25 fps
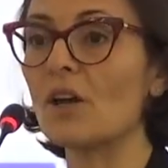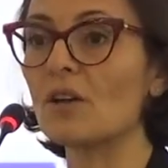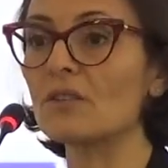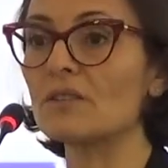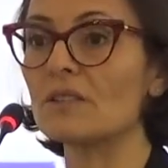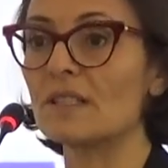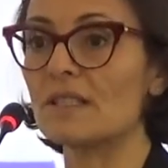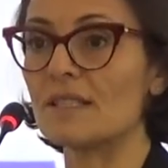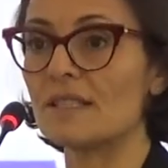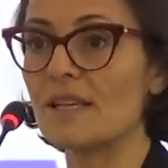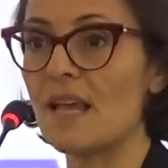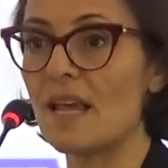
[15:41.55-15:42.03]

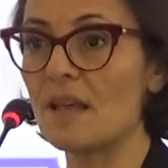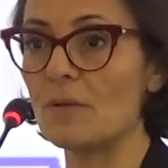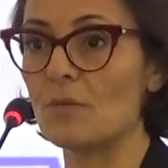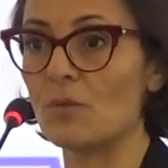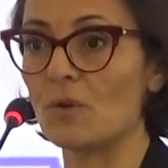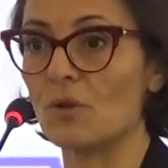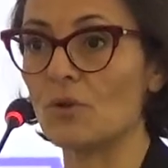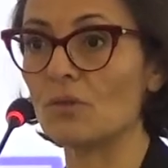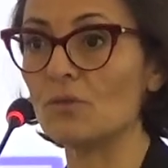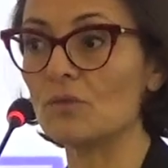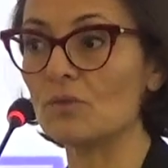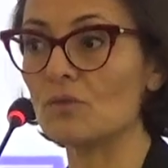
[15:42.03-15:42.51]
not
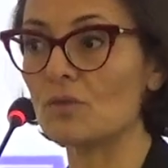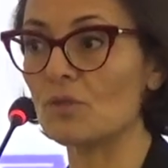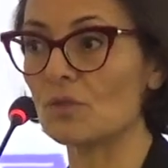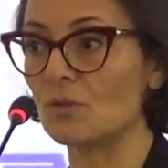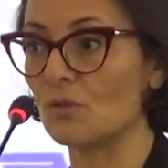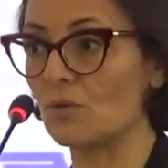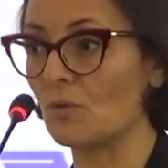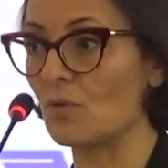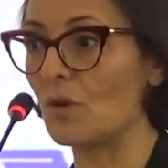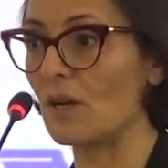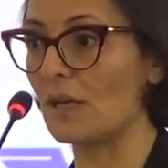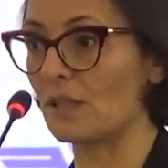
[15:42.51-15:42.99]
disabled,
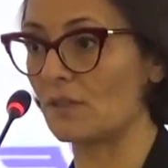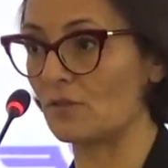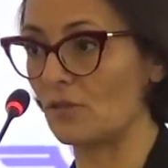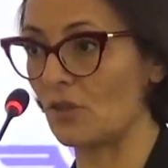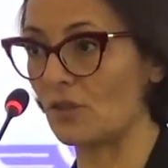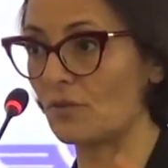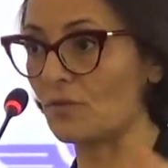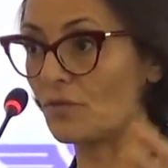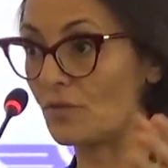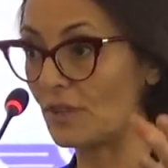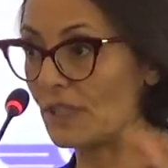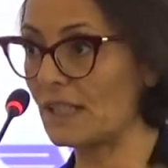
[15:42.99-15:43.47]
who are
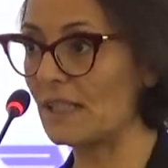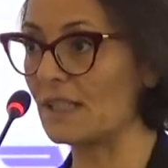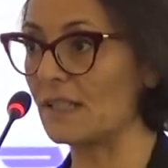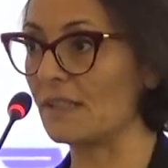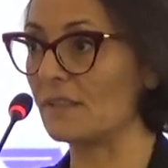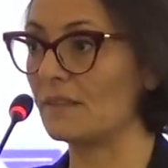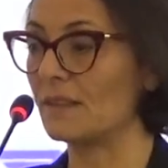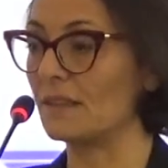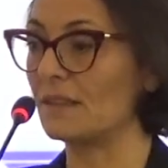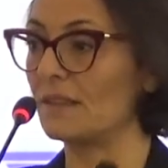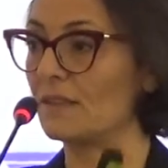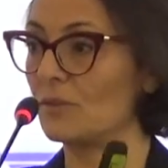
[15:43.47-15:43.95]
not
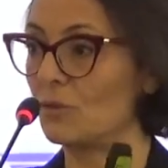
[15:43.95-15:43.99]
really,